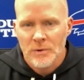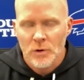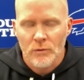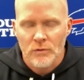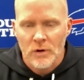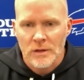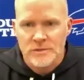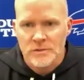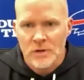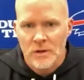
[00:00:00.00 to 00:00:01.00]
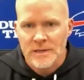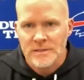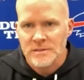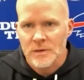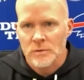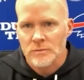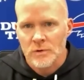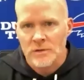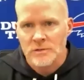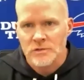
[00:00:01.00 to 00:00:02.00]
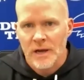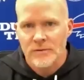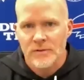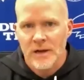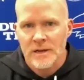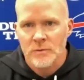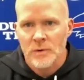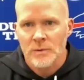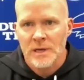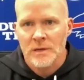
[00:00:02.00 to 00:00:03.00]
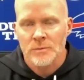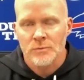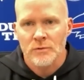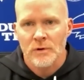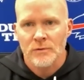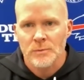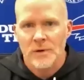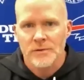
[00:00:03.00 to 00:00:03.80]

but overall, as you know, like I said, we're we're going to try and find any way we can improve our football